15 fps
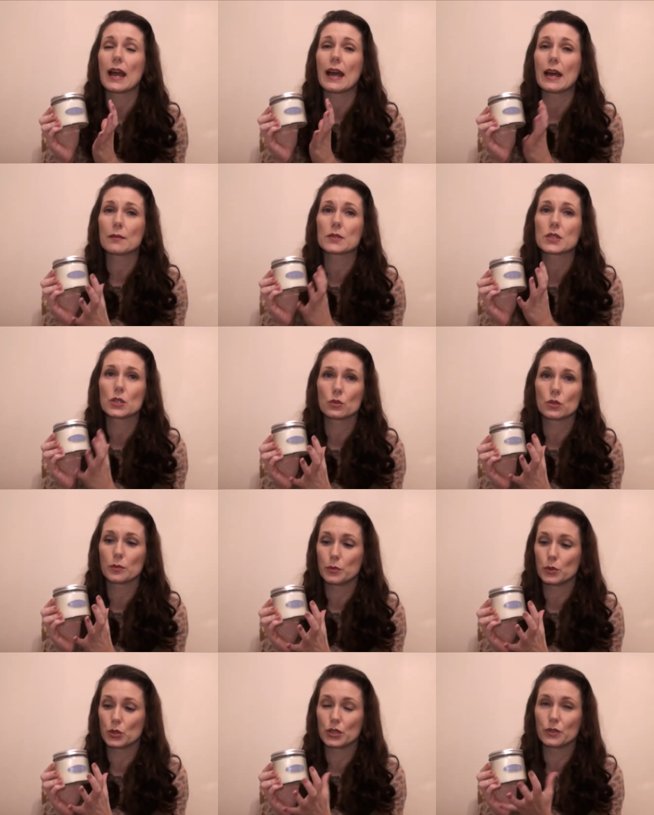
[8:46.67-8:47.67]
absolutely
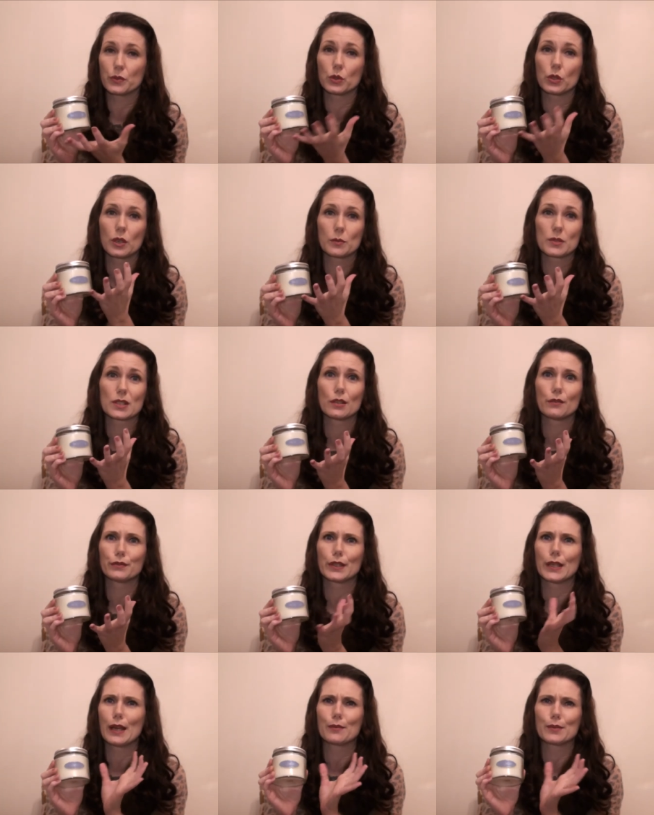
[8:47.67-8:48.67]
beautiful. It was
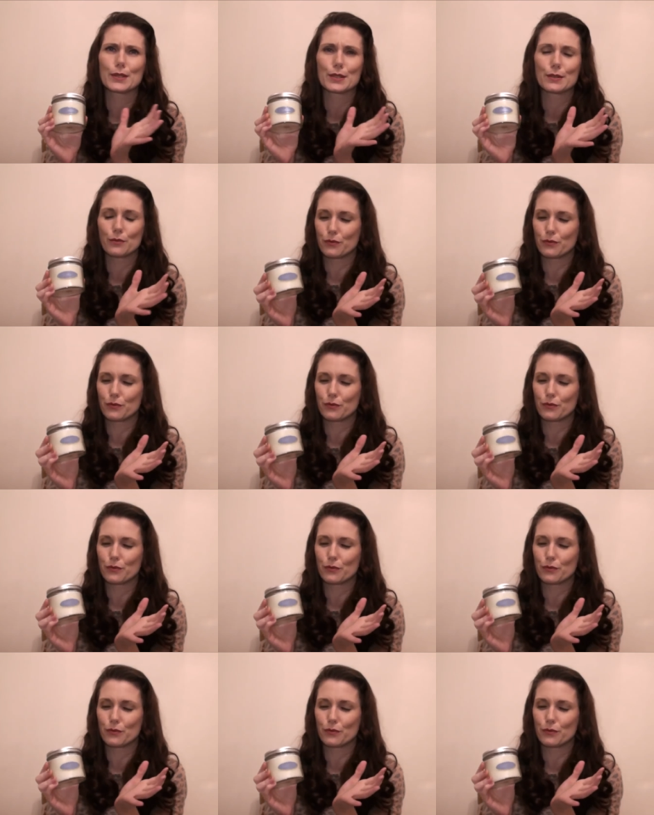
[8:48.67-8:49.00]
lovely. I was